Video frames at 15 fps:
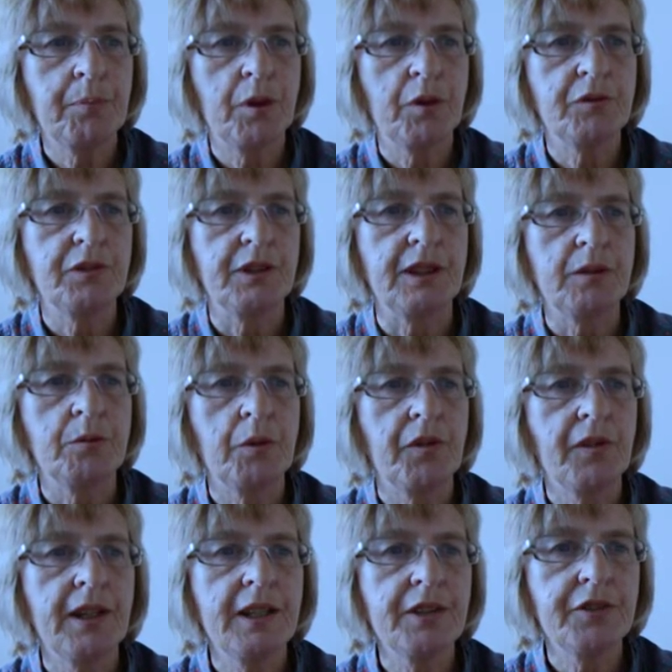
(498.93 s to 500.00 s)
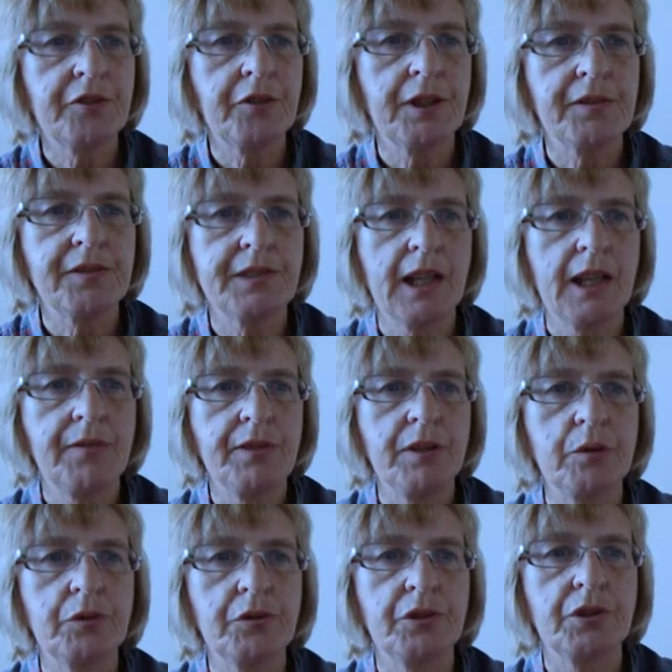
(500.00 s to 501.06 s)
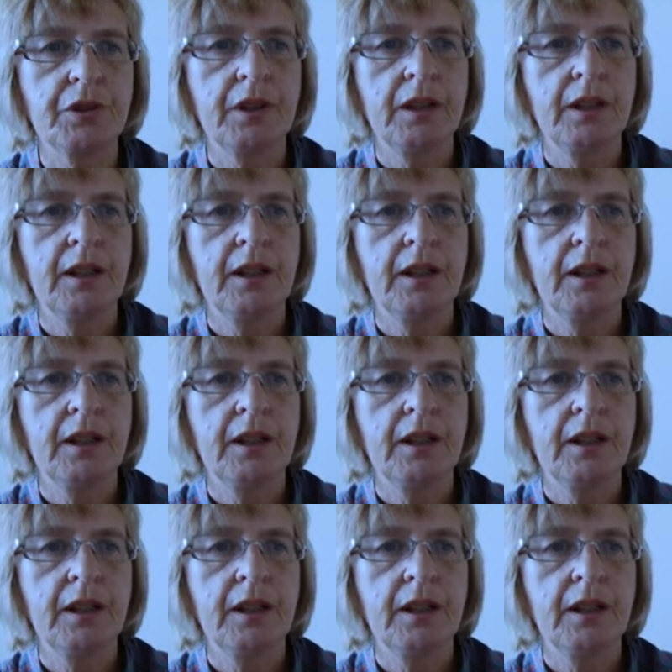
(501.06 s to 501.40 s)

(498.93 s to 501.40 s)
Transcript: protein with a history of safe use